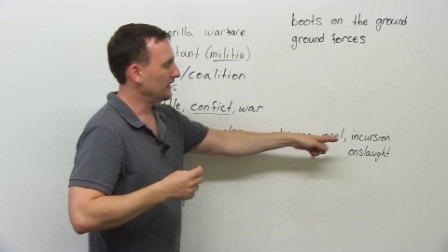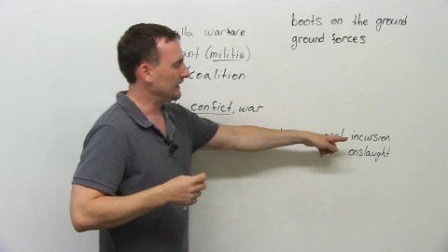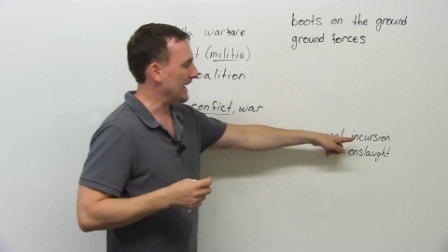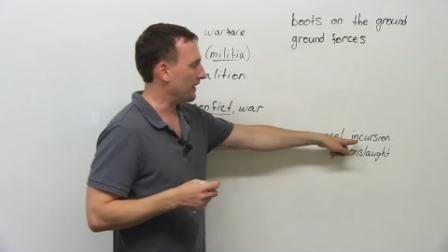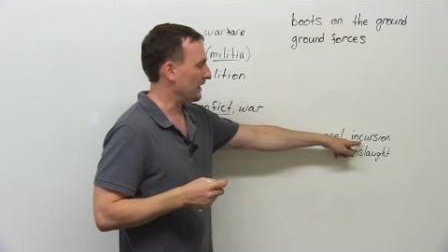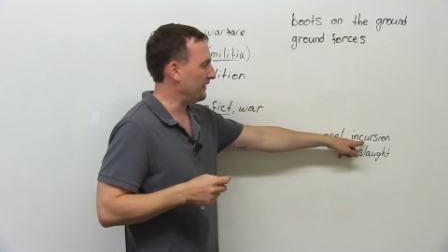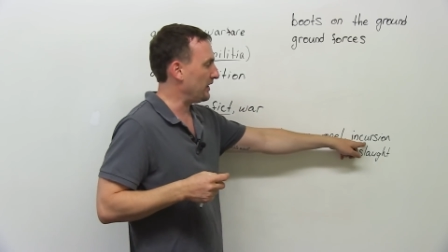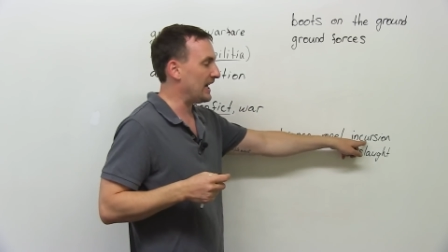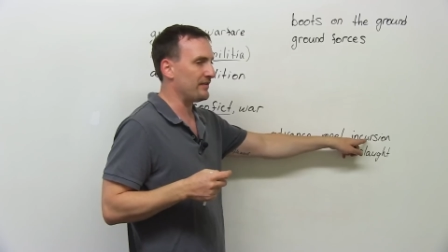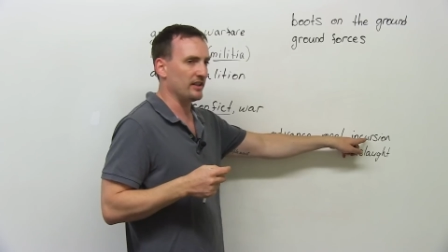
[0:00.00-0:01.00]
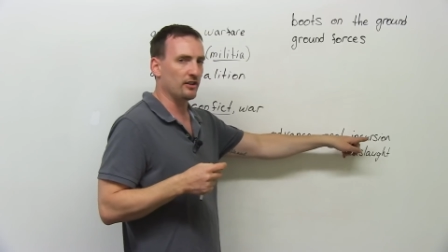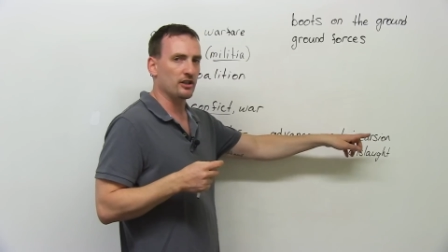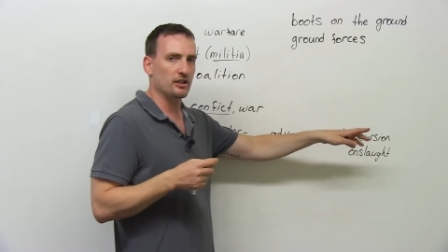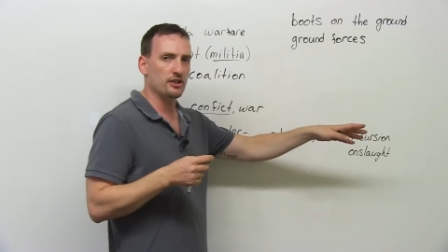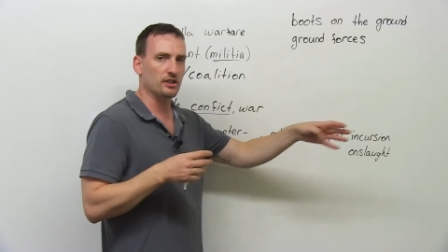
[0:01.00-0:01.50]
Now, if you have an
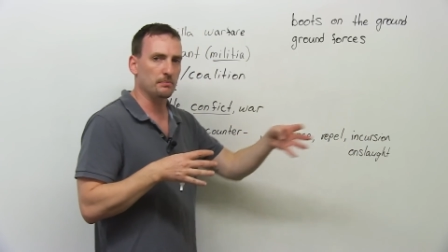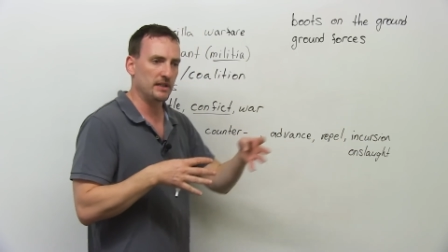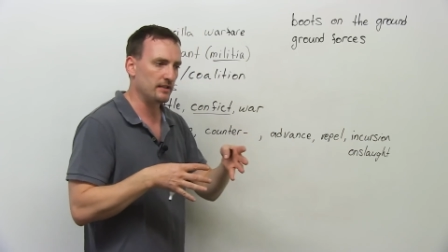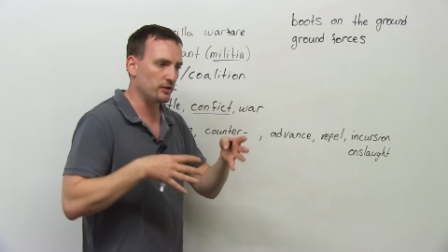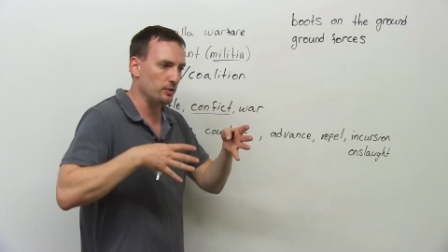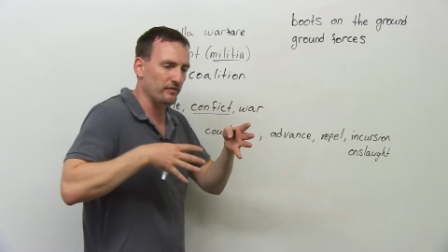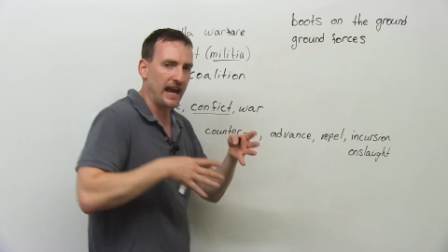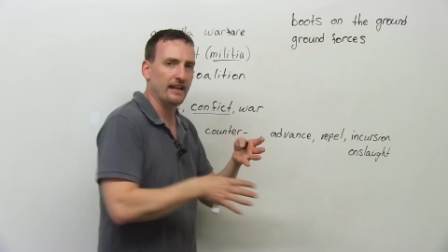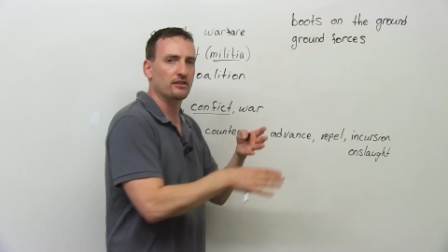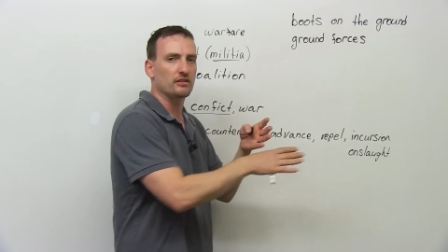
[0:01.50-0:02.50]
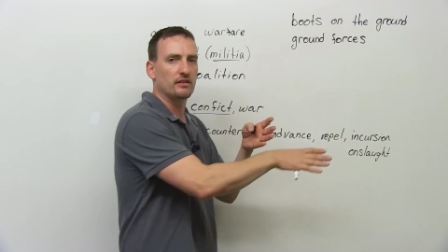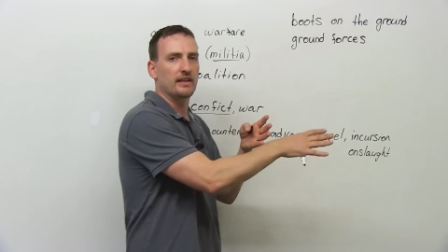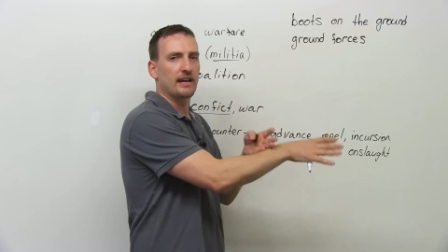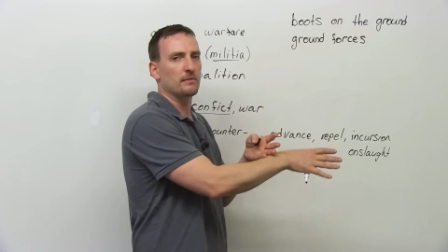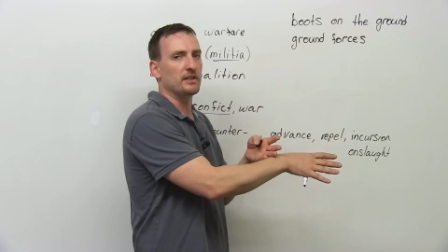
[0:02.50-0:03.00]
incursion, it means you've entered
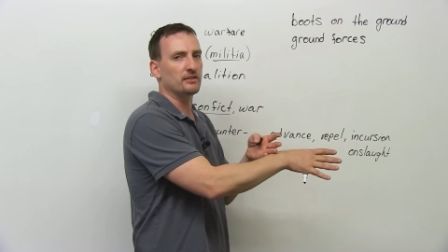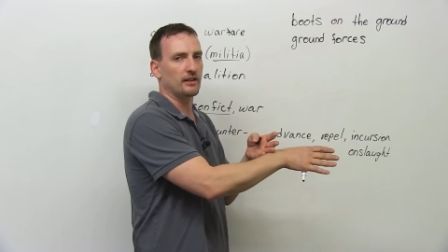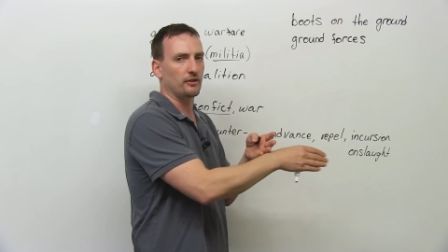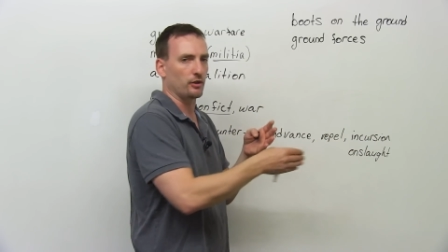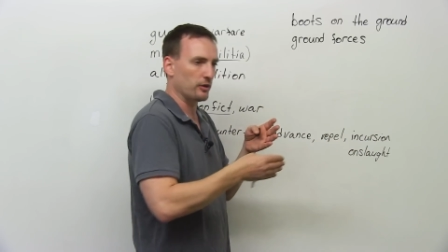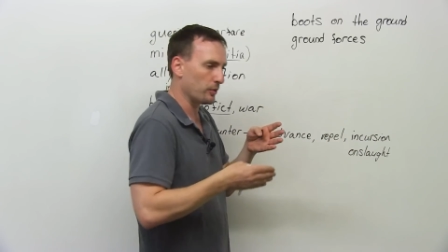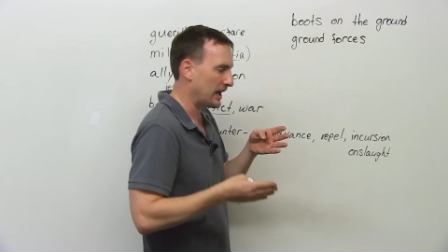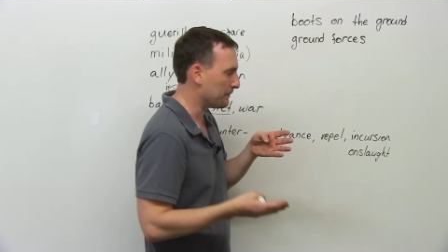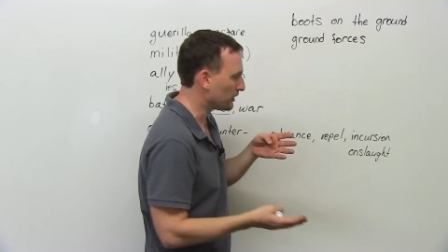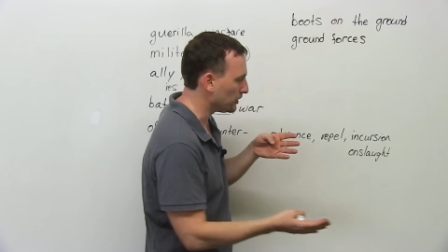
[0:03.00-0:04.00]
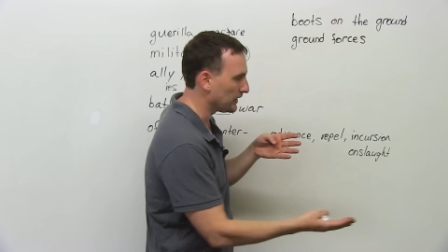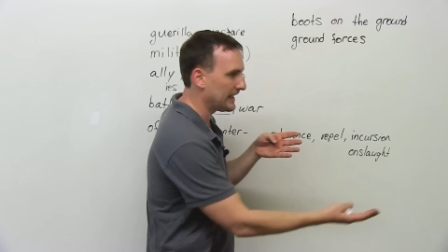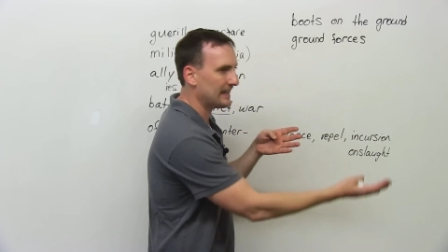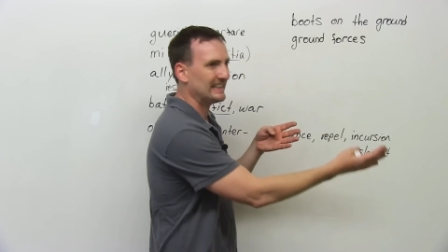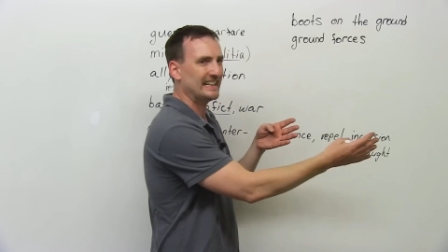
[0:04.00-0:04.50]
the enemy's territory. You were able to
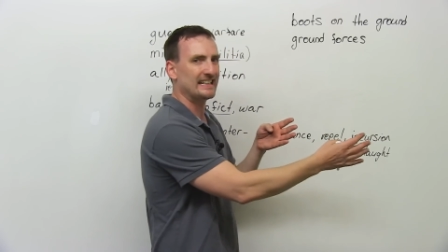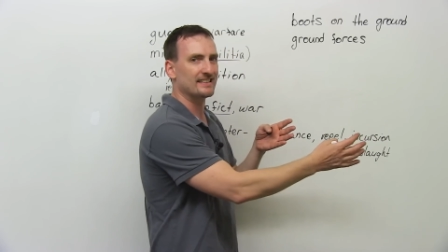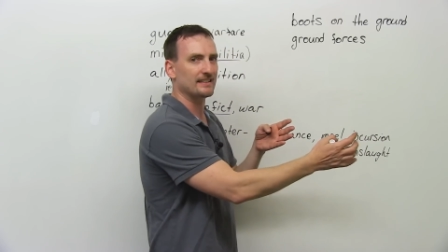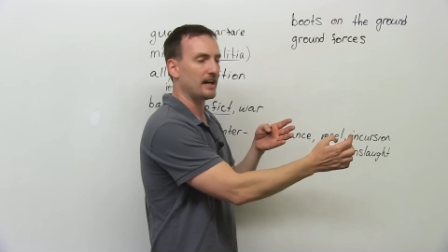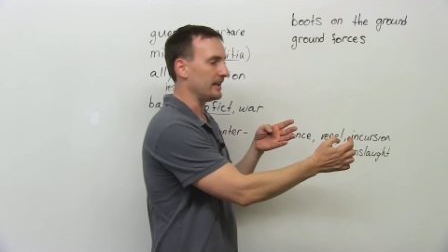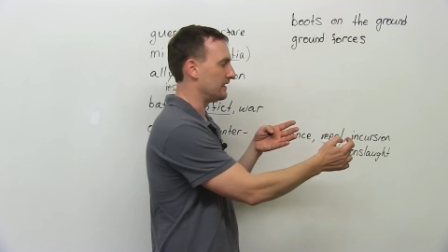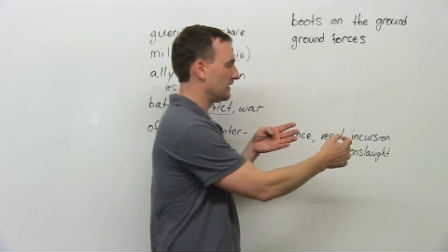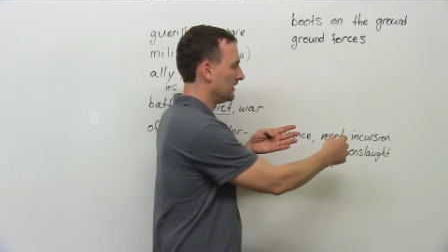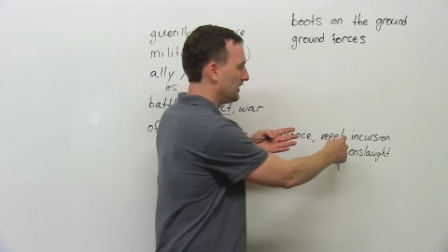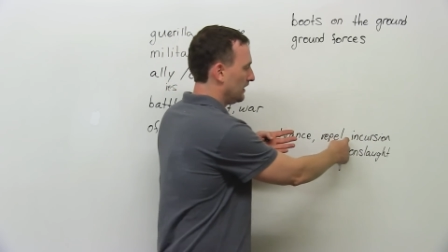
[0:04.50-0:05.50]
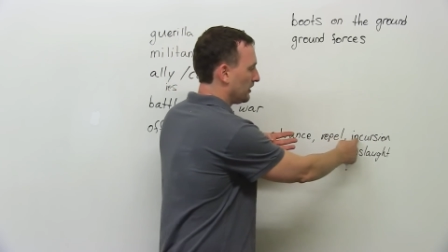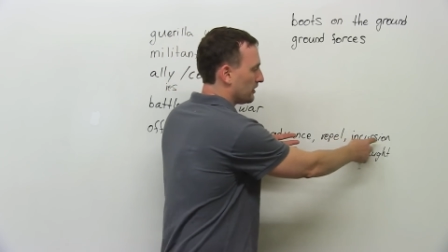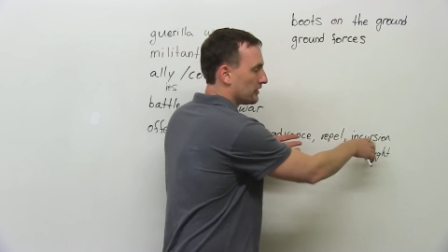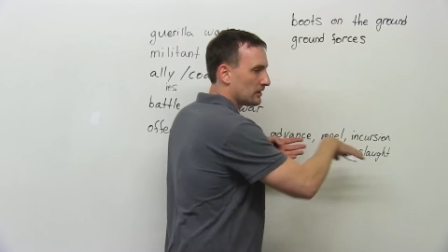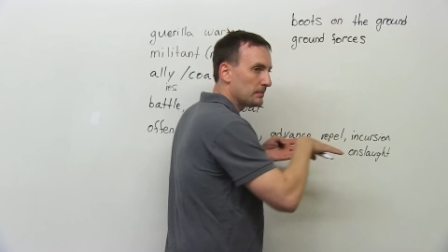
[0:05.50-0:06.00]
get inside.
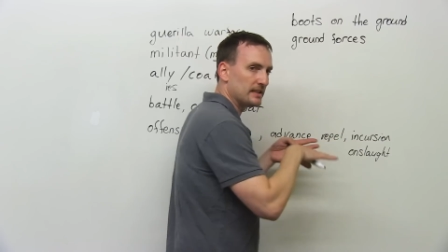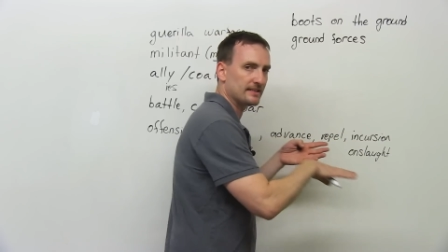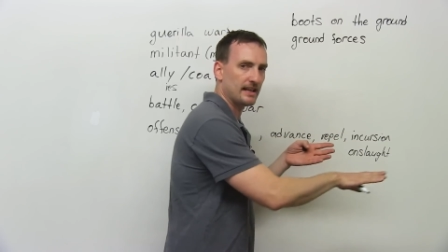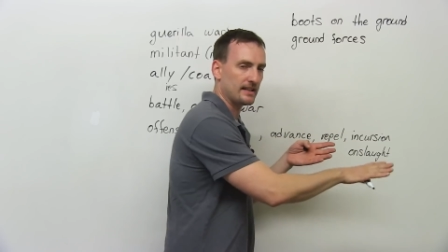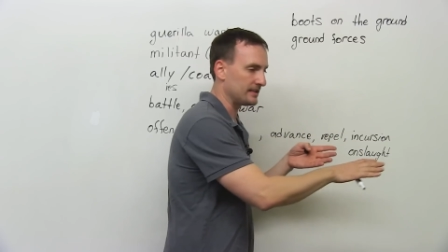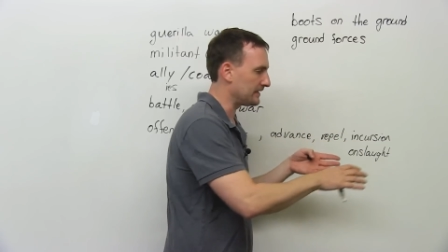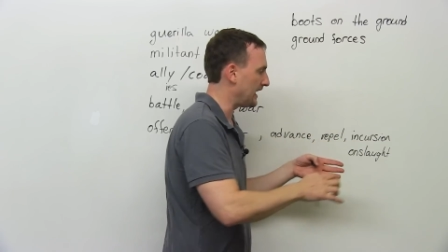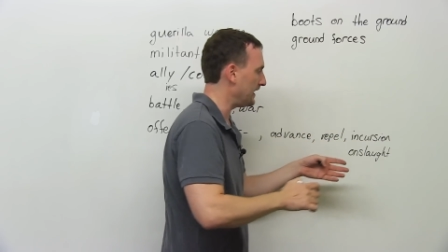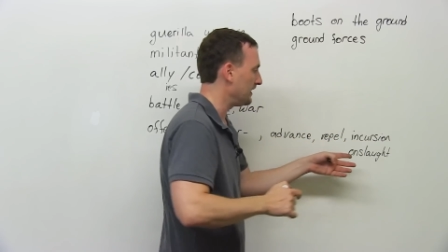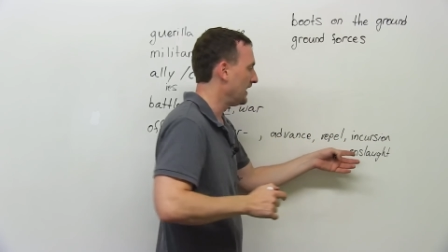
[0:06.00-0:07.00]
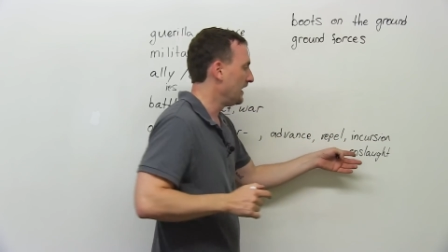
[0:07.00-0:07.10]
Incursion means get inside.